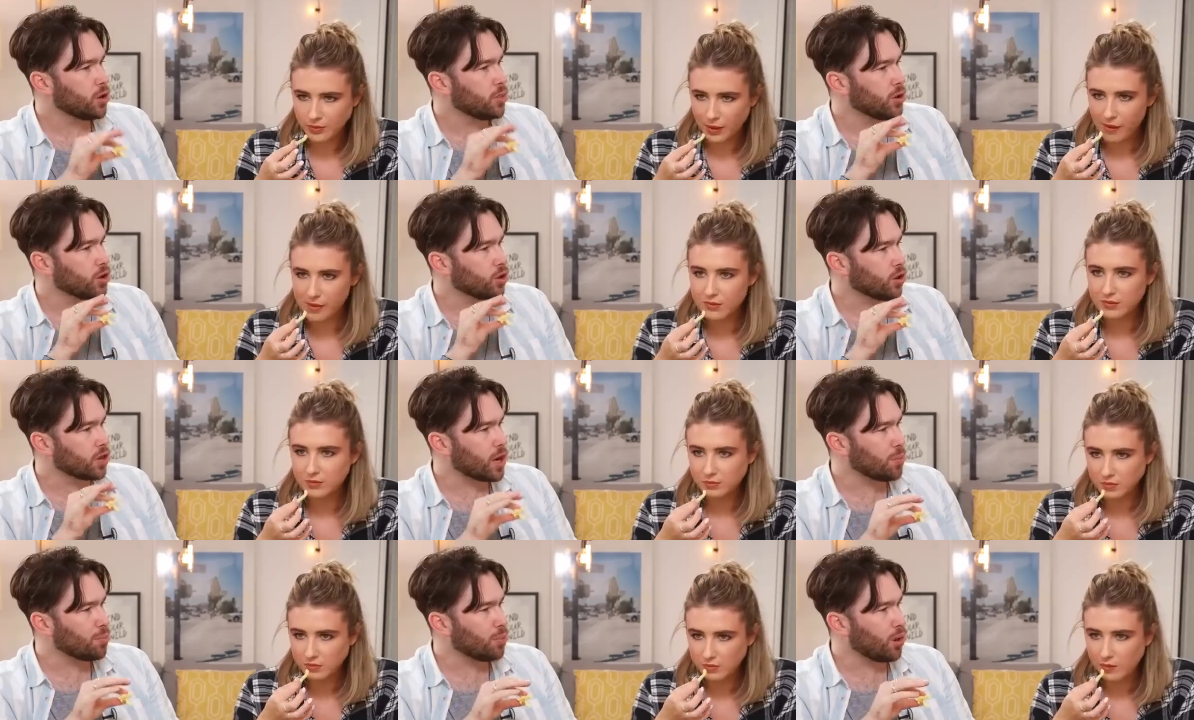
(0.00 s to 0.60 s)
Speaker 1: and we
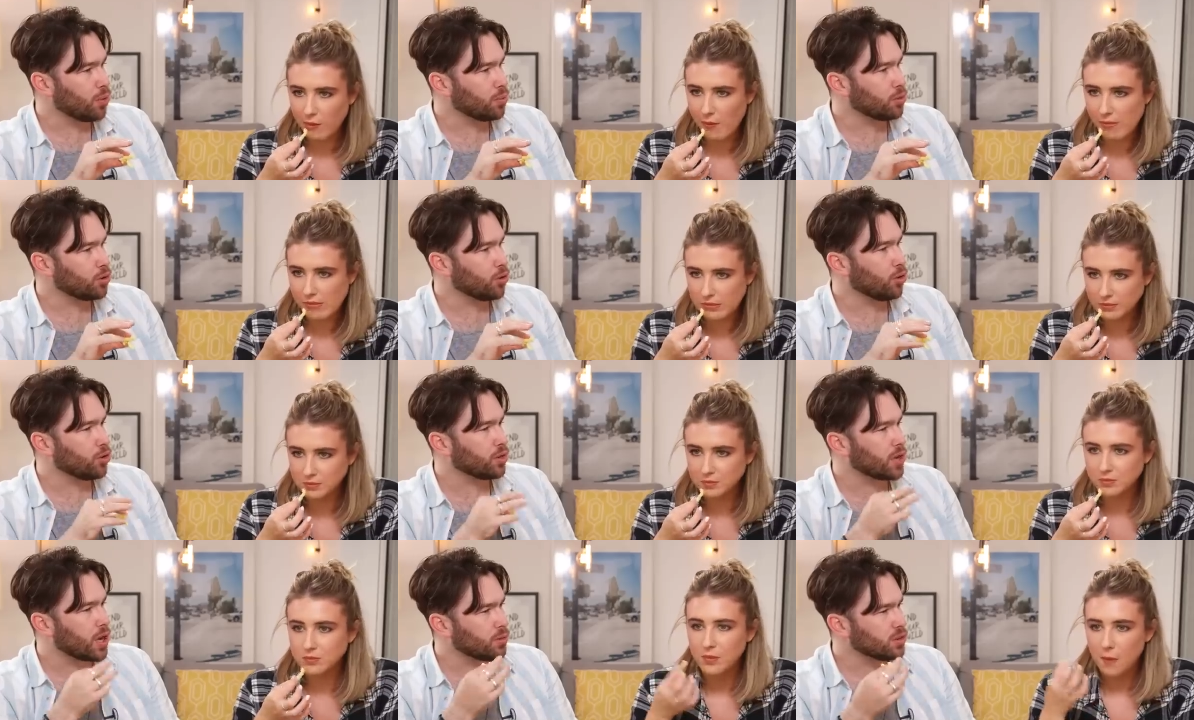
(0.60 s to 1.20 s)
got that
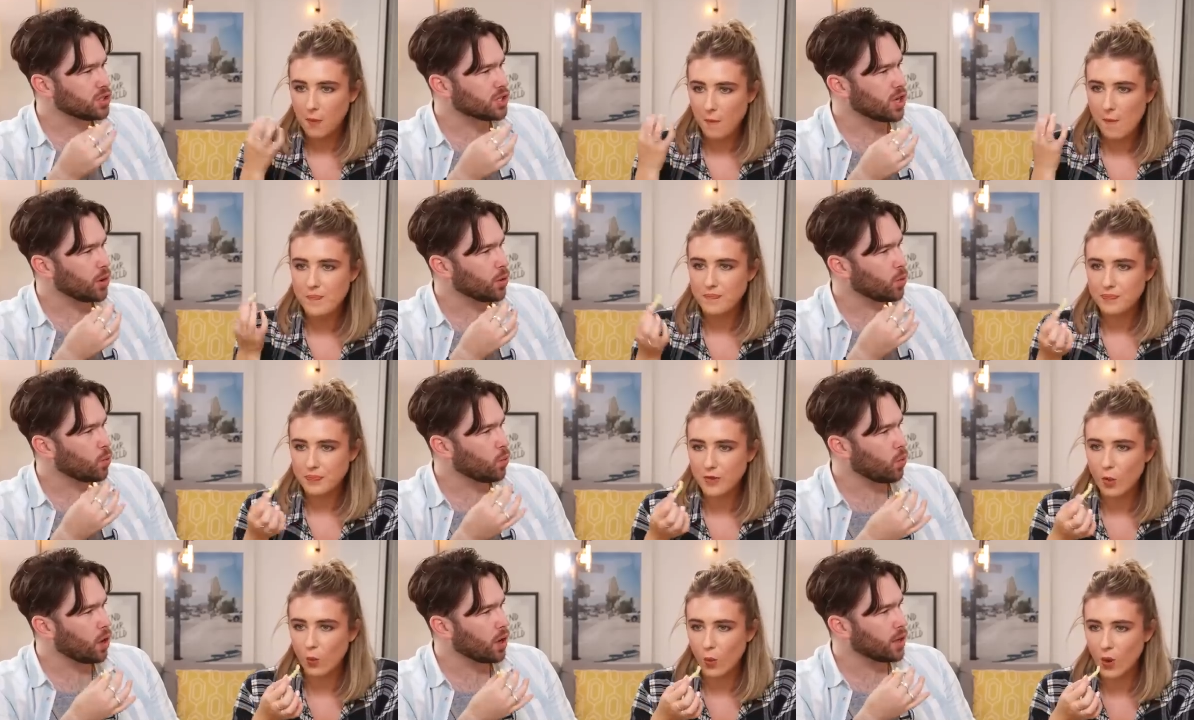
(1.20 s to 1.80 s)
popcorn that was like
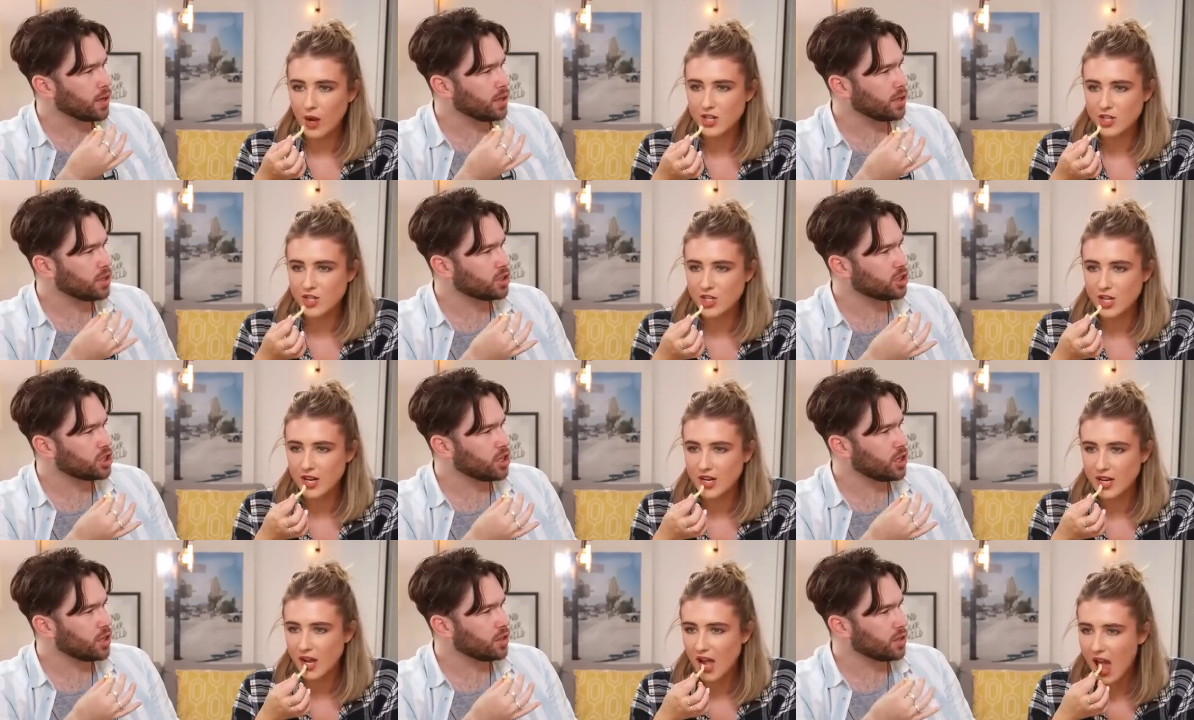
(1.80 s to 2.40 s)
white, white
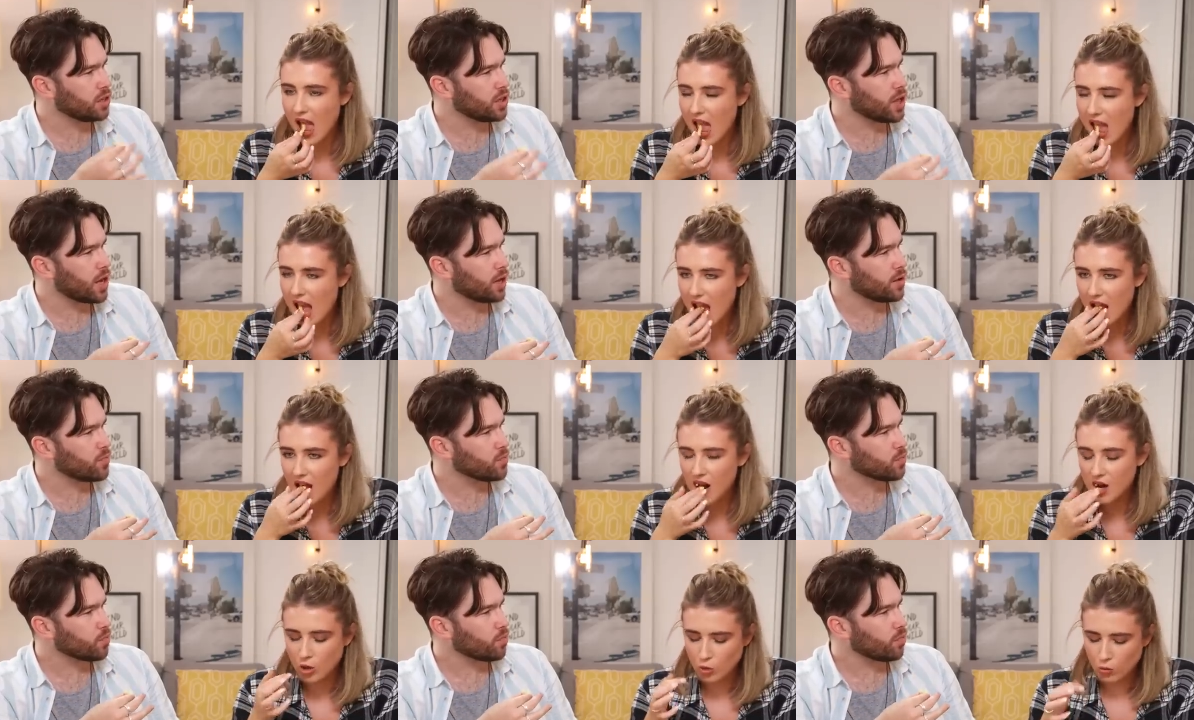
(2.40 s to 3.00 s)
cheddar.
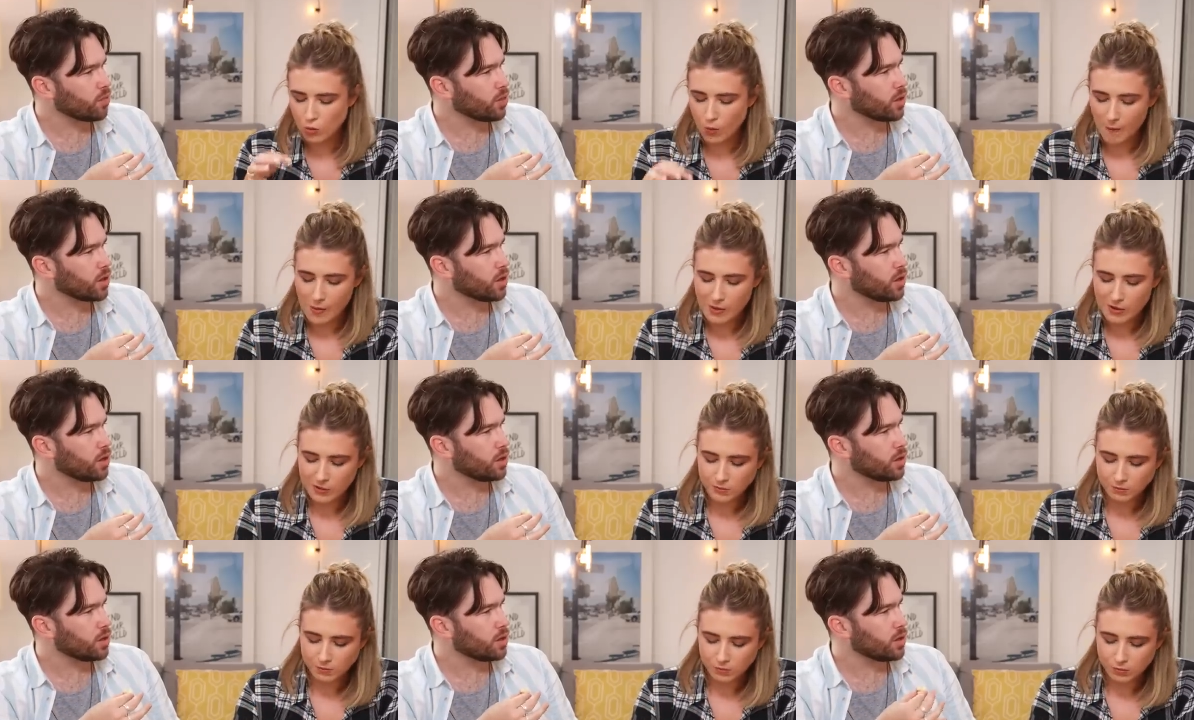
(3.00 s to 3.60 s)
yeah,
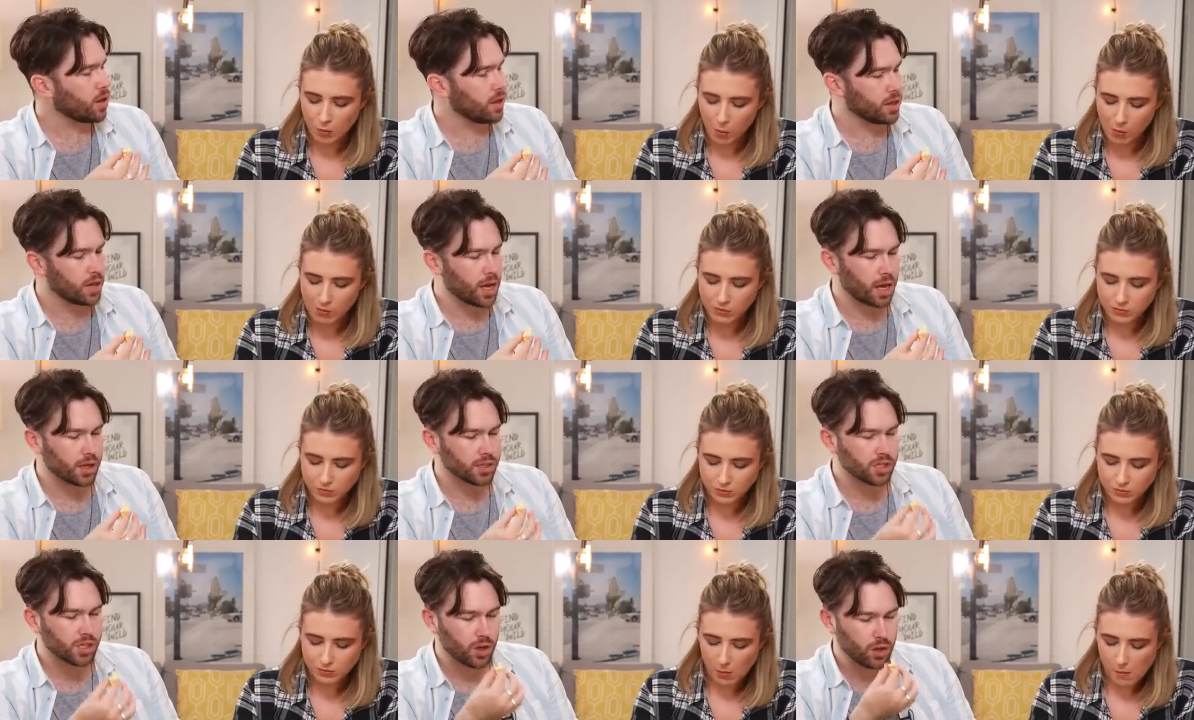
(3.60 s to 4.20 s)
like
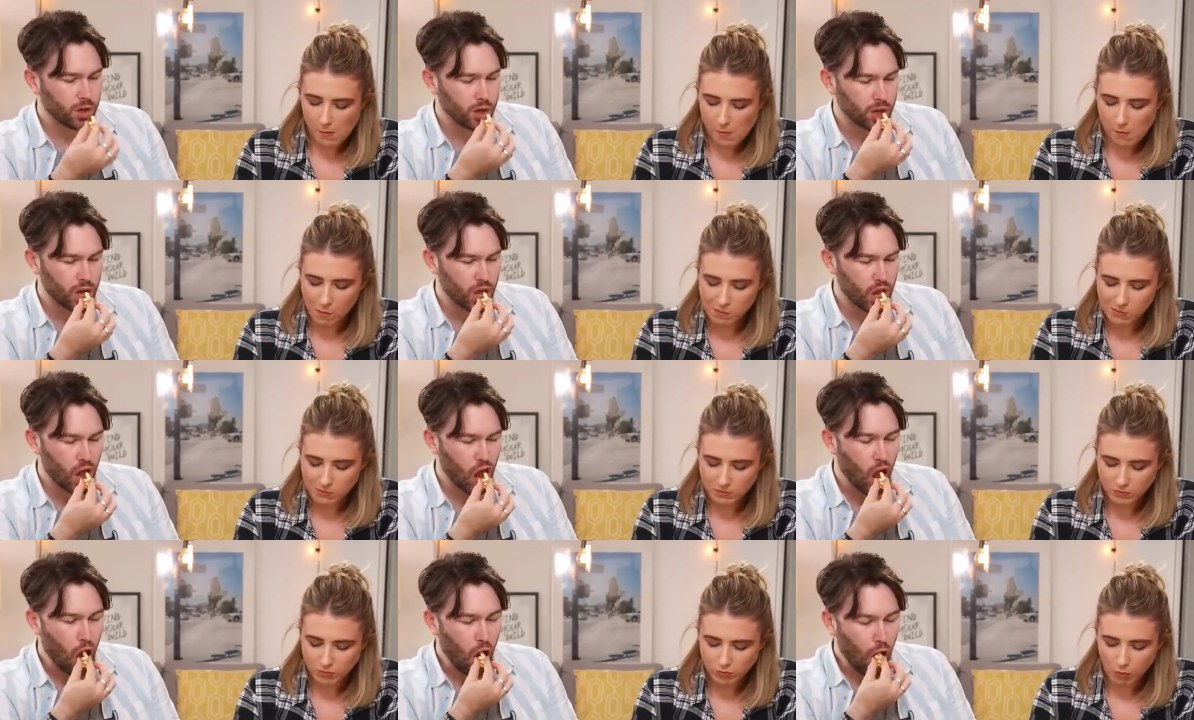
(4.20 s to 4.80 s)
that. So good,
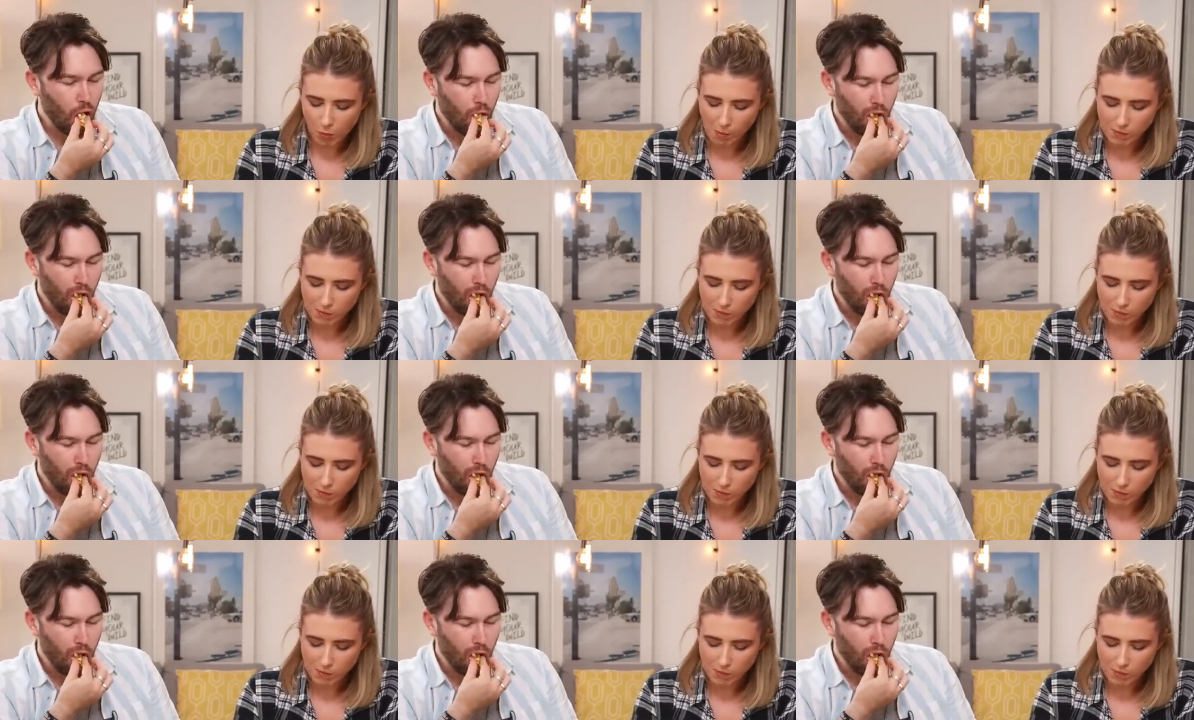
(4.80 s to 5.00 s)
aren't they?